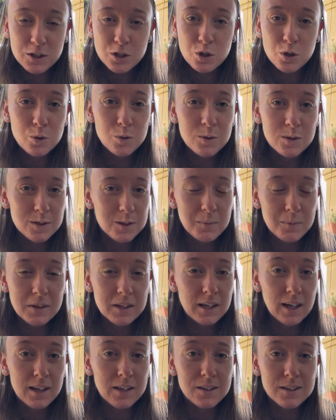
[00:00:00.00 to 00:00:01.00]
choose
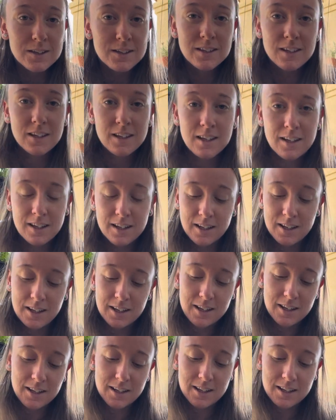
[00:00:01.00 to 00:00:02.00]
something else.
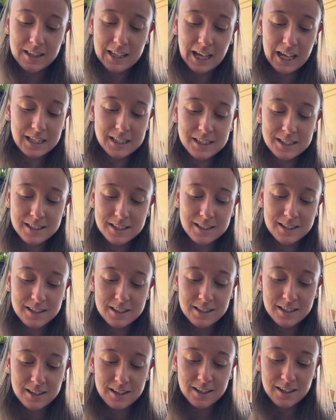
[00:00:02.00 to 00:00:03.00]

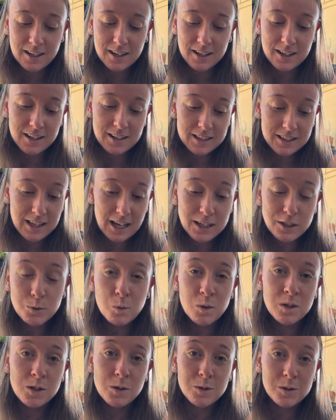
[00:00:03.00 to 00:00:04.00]
That's that's
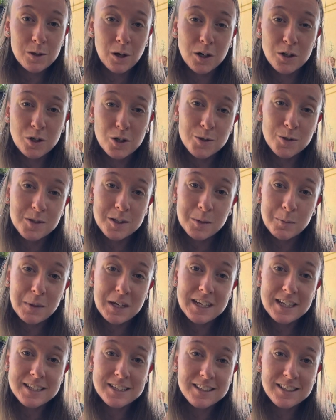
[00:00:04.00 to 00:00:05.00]
when you start choosing
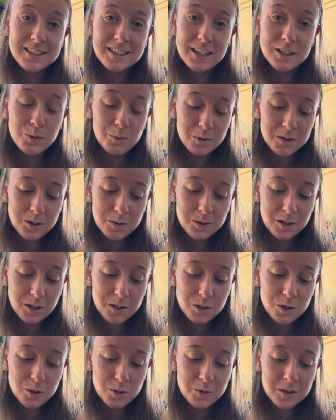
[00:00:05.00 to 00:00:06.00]
peace. That's when you
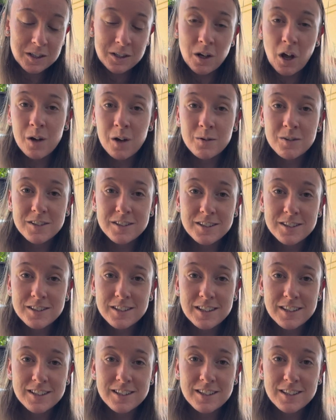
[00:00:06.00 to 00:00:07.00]
start choosing
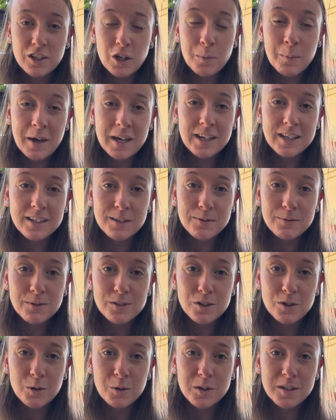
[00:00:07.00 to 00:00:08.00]
non-resistance. You make a
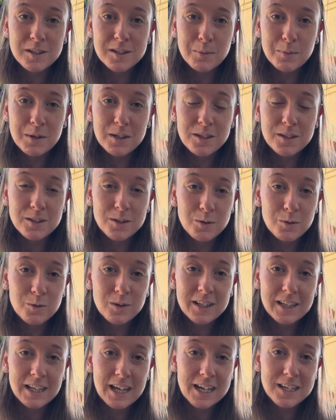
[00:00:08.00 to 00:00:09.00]
different choice because you
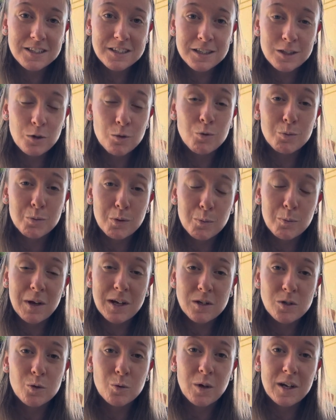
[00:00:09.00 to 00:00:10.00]
realize you've
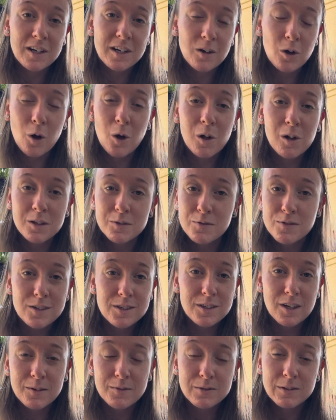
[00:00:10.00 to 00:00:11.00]
perpetuated all of the
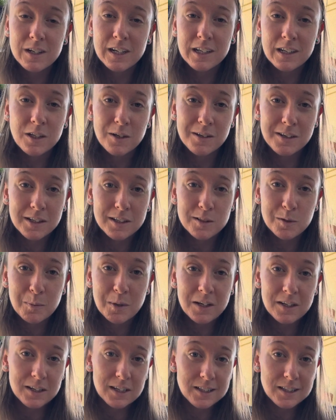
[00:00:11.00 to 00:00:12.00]
suffering in your
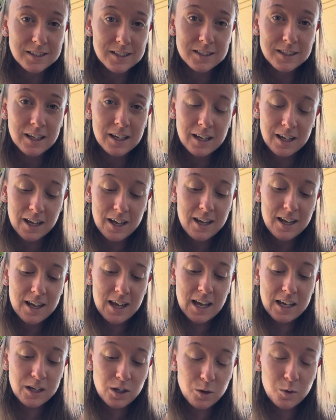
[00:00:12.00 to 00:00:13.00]
experience
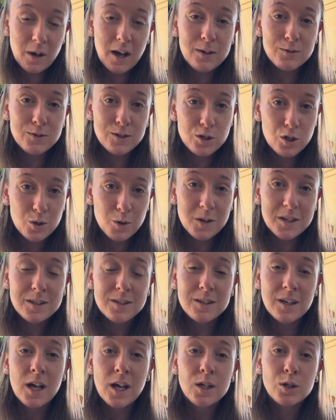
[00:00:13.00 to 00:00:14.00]
and you have the
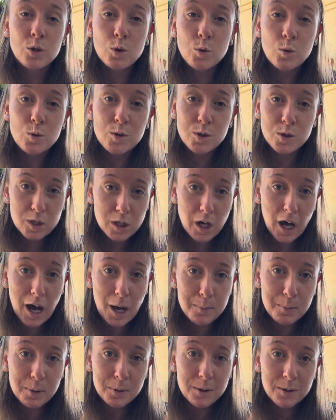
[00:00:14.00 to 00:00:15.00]
choice to stop.